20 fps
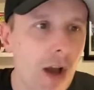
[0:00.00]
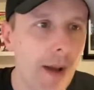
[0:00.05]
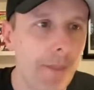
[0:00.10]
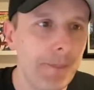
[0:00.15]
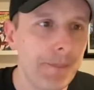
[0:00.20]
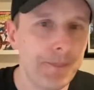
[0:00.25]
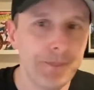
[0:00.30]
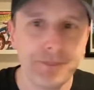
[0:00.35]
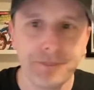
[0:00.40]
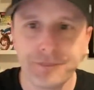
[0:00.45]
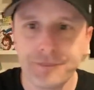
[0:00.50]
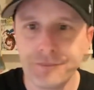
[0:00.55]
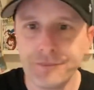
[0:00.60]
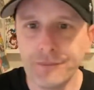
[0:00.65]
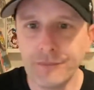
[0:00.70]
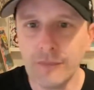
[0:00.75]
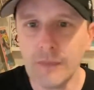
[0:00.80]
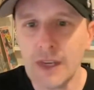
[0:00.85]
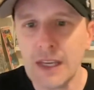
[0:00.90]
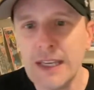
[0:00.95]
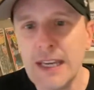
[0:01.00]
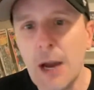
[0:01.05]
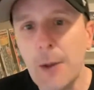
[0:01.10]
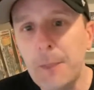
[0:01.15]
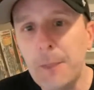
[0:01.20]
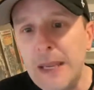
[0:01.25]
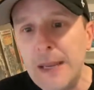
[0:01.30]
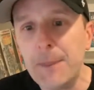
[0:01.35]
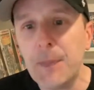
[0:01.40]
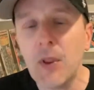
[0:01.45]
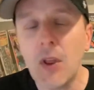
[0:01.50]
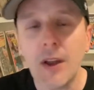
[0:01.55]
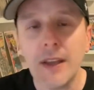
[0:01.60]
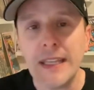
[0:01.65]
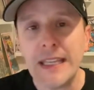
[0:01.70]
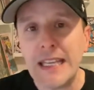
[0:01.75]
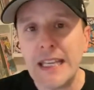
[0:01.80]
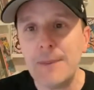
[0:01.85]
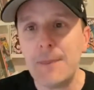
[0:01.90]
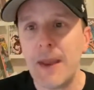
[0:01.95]
top. Now people
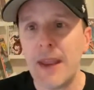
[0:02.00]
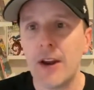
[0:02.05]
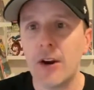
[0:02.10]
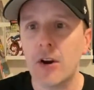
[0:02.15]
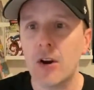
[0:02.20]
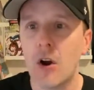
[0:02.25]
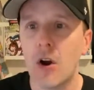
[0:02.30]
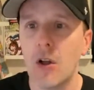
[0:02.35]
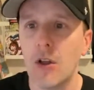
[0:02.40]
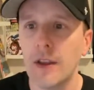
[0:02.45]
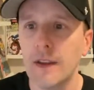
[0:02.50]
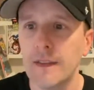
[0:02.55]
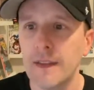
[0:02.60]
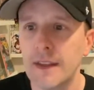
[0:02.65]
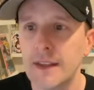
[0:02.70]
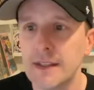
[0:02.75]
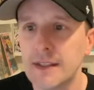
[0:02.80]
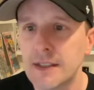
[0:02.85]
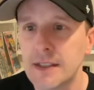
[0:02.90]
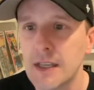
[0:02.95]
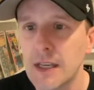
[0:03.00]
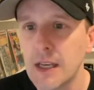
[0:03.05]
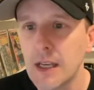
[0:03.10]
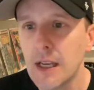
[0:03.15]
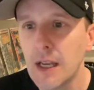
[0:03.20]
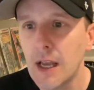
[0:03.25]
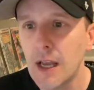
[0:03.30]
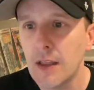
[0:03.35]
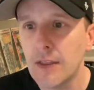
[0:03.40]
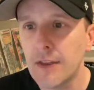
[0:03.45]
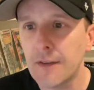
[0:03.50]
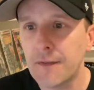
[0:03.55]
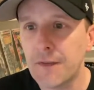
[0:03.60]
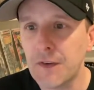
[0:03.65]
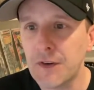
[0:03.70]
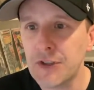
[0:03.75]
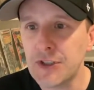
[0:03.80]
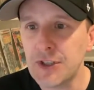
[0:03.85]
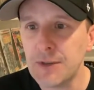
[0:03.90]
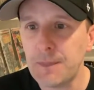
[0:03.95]
on eBay are calling this the
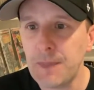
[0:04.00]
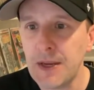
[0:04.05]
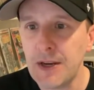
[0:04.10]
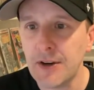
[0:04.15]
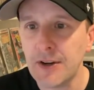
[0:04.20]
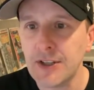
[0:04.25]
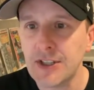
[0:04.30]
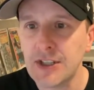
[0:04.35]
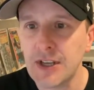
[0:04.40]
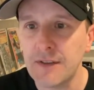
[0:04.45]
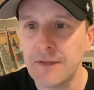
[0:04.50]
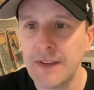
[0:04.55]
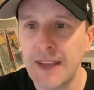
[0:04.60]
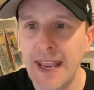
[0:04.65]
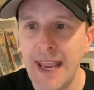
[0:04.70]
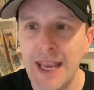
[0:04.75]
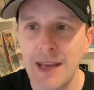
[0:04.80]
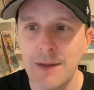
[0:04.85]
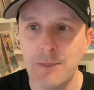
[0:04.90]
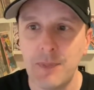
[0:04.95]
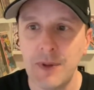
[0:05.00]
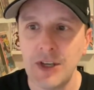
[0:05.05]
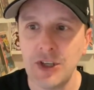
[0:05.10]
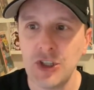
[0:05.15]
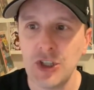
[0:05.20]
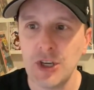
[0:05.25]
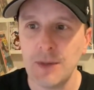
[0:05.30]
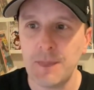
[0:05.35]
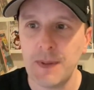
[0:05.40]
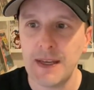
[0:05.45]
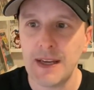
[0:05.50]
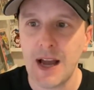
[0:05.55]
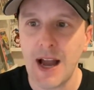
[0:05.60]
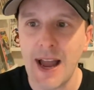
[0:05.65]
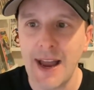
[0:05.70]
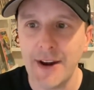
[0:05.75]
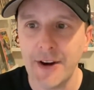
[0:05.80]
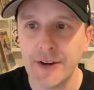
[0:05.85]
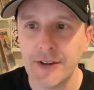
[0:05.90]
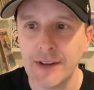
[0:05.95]
first appearance of Kate Bishop and
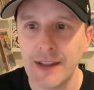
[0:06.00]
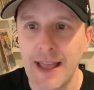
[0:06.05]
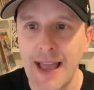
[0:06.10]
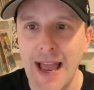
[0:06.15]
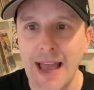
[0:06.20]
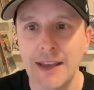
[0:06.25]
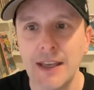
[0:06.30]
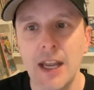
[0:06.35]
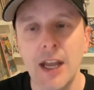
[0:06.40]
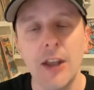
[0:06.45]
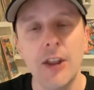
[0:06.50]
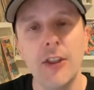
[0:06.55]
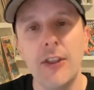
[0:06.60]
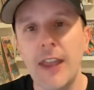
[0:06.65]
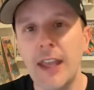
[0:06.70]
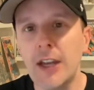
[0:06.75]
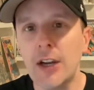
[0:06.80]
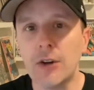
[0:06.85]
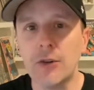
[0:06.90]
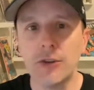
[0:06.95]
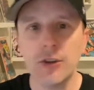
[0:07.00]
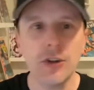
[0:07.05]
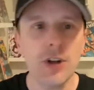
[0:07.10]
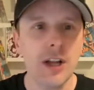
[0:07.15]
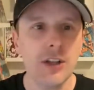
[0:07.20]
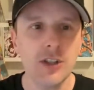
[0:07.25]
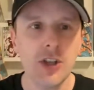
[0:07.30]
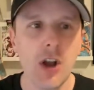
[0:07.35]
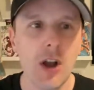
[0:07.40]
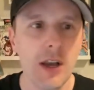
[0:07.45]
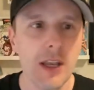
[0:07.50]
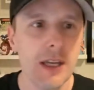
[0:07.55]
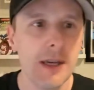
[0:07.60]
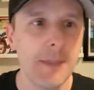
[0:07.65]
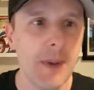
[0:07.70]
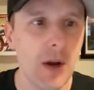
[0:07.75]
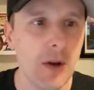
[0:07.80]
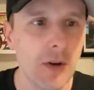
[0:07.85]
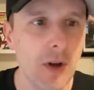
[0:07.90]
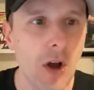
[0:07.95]
Iron Lad. They don't, they're not
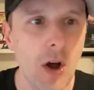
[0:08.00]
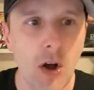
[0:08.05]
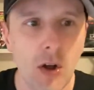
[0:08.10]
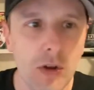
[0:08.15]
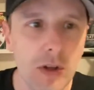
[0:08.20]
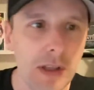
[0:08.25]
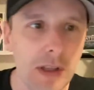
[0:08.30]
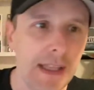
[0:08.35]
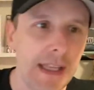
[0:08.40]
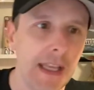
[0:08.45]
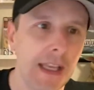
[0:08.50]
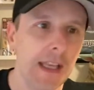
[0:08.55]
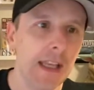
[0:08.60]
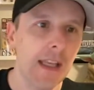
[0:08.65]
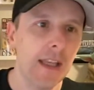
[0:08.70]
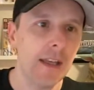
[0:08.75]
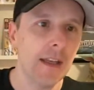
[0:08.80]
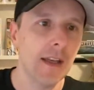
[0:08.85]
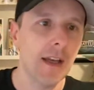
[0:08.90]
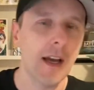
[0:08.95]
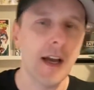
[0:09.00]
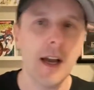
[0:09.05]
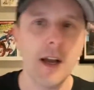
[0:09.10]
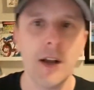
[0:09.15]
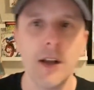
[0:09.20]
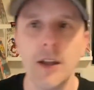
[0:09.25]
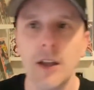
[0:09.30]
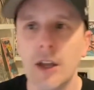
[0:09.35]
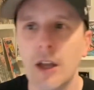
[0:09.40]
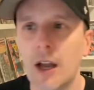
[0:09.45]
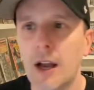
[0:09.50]
talking about Hulkling and, uh,